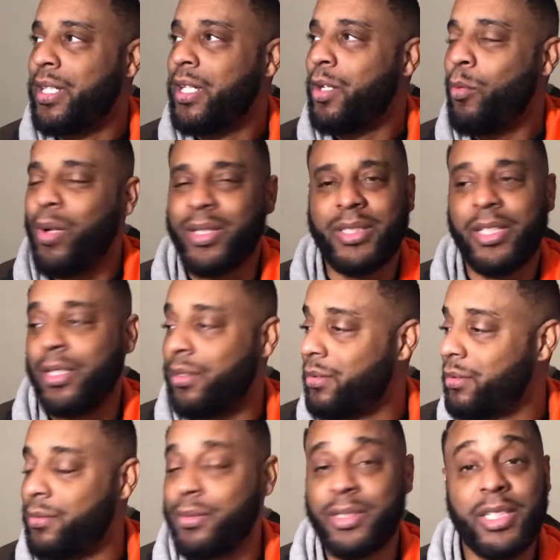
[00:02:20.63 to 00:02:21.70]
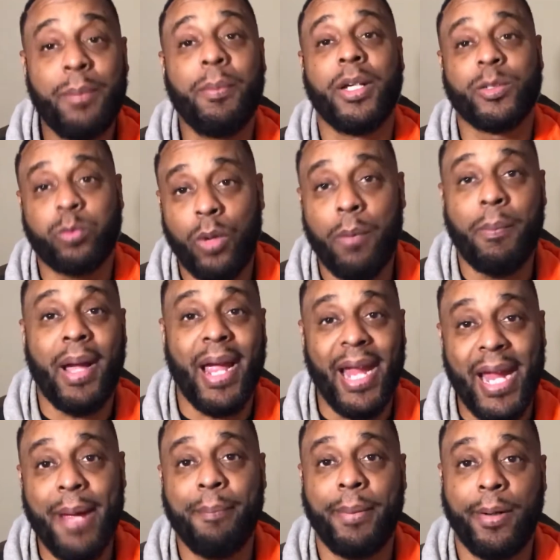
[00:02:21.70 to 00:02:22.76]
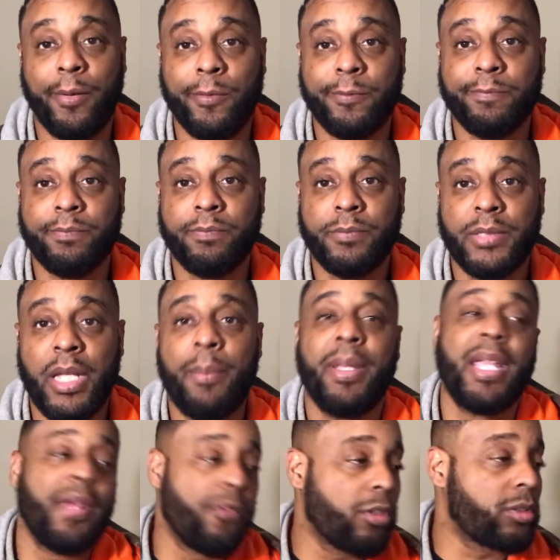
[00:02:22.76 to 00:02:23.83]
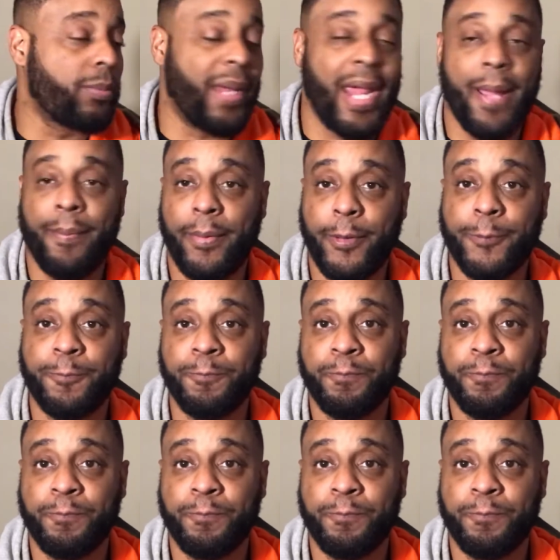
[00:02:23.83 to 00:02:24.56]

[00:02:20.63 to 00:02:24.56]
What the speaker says: "Well, she must want my ham bone. Let me give her some ham bone.